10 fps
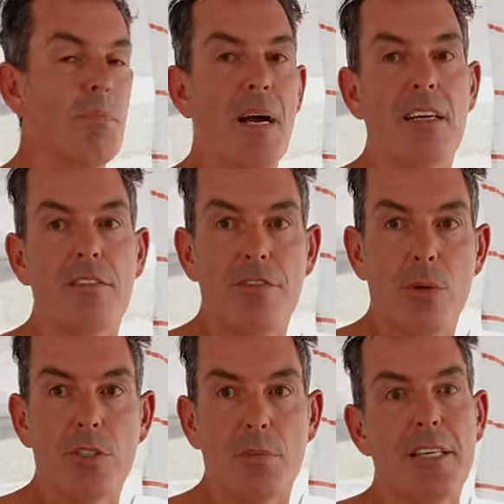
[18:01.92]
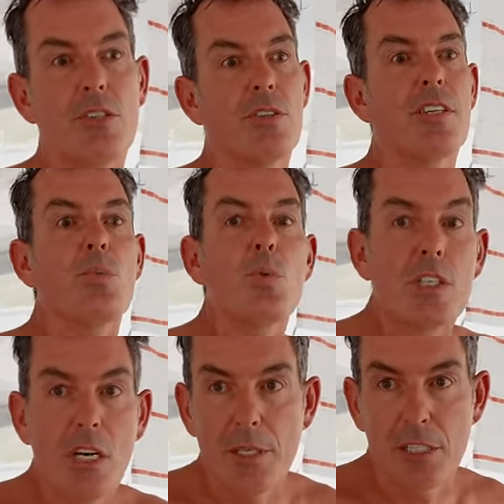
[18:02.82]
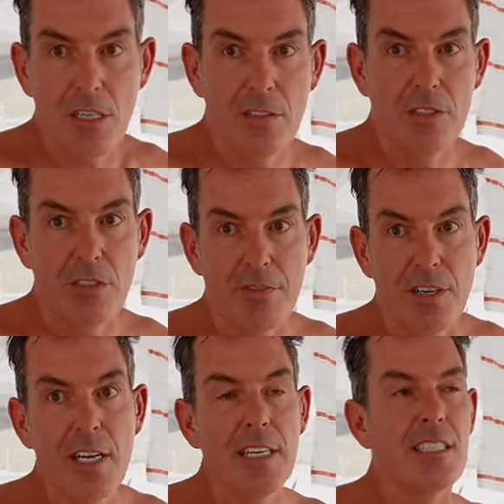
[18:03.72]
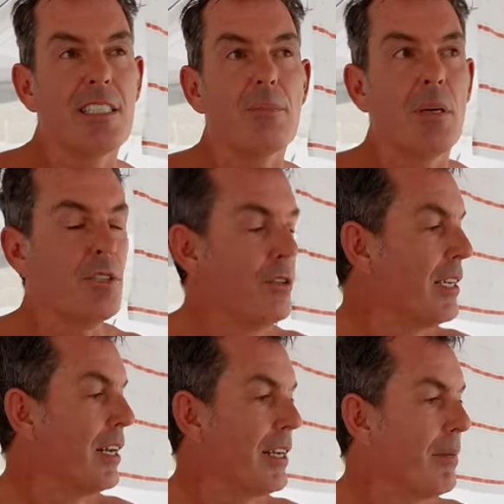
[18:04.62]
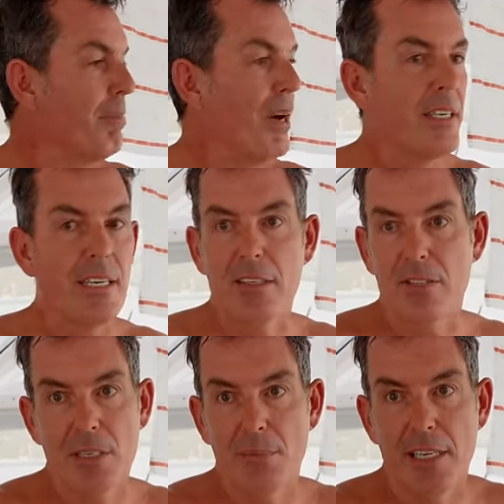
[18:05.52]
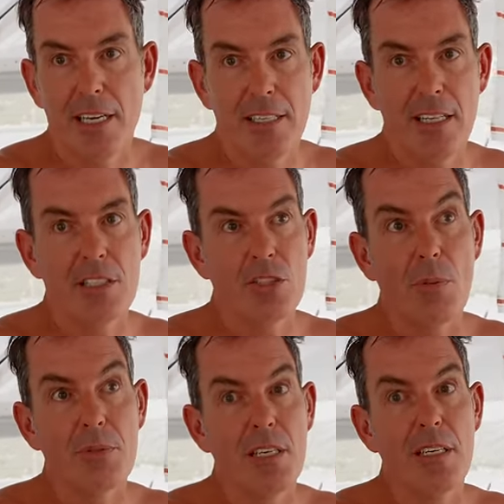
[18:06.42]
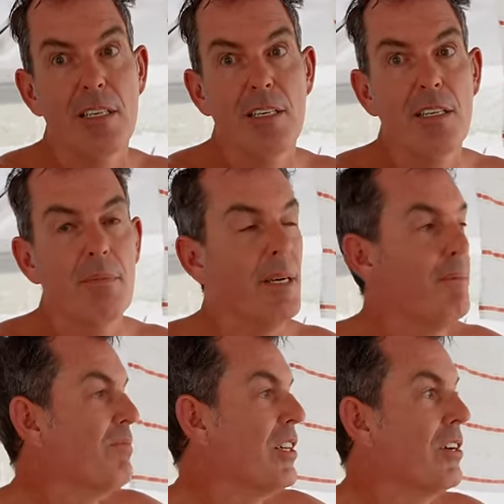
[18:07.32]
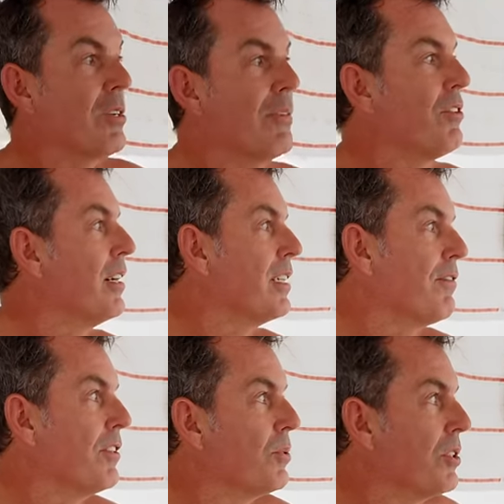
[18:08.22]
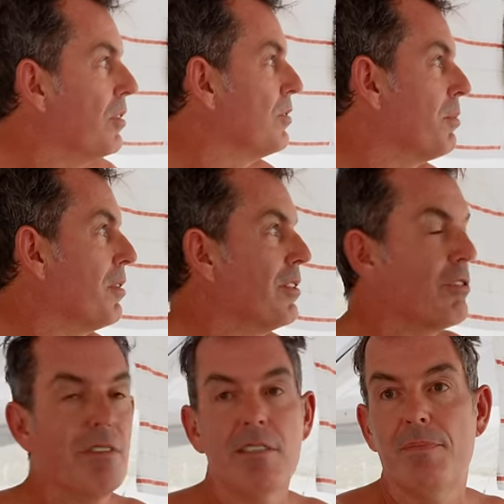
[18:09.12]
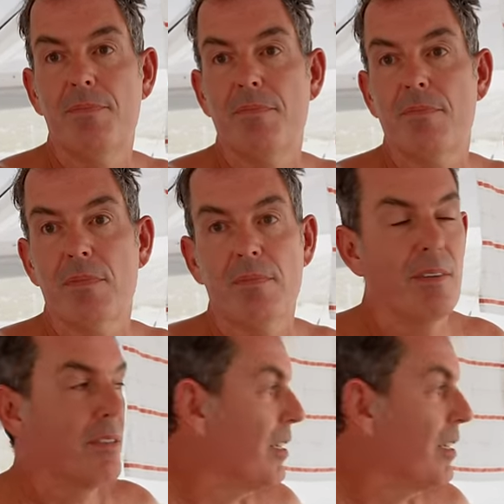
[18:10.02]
back and forth to make sure that they would go into overdrive, because sometimes you can get like a barnacle or something in there that stops it. But look, we've got enough fuel to do tomorrow's run. Yeah, that's right.